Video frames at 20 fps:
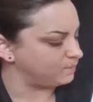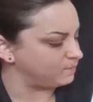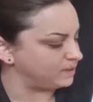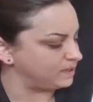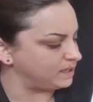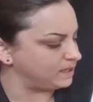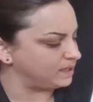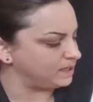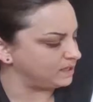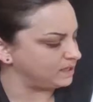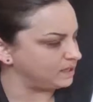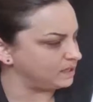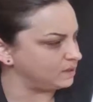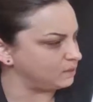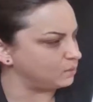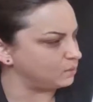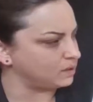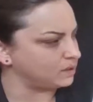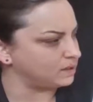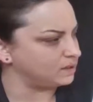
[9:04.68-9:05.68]
B-E.
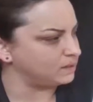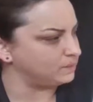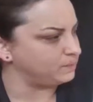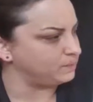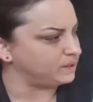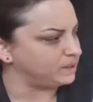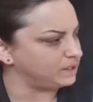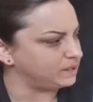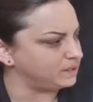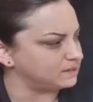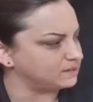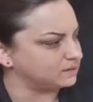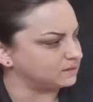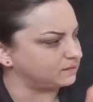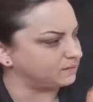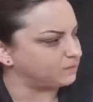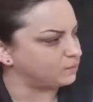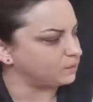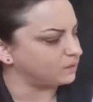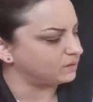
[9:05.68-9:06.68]
What could it be? It's the
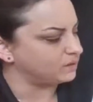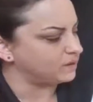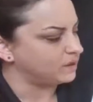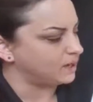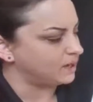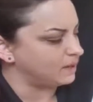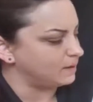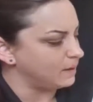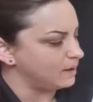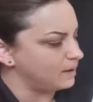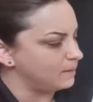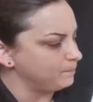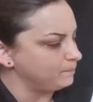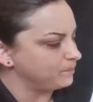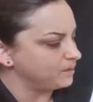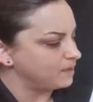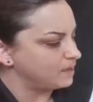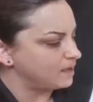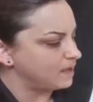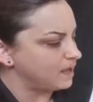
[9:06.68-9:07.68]
fourth line.
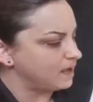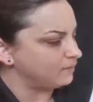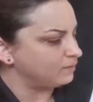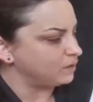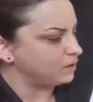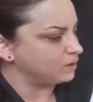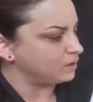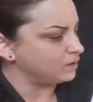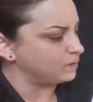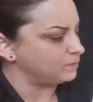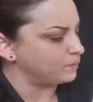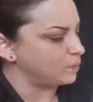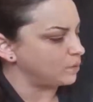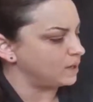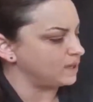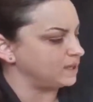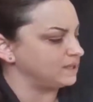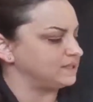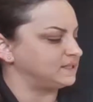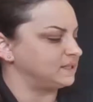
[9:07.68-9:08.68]
Every good
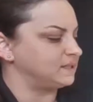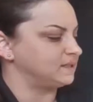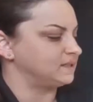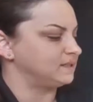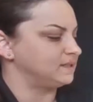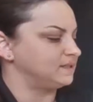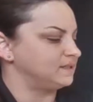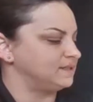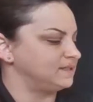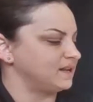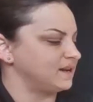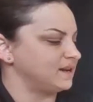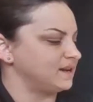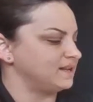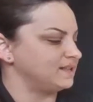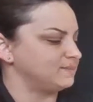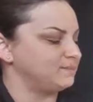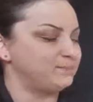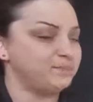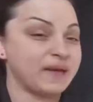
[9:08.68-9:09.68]
boy
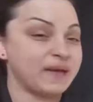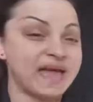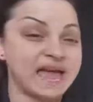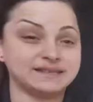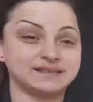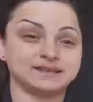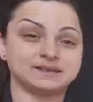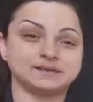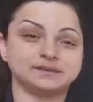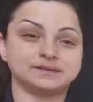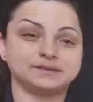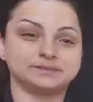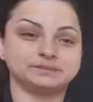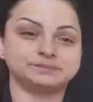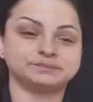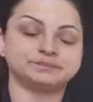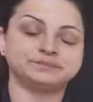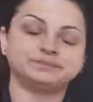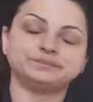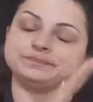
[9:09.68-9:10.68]
does. Bed.
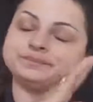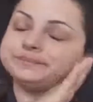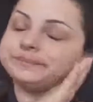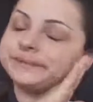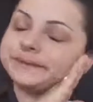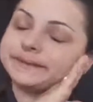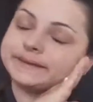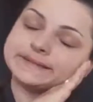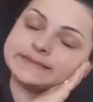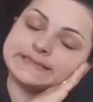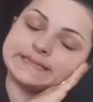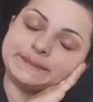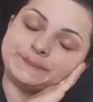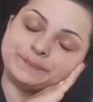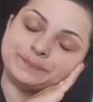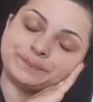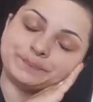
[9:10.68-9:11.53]
Go sleep.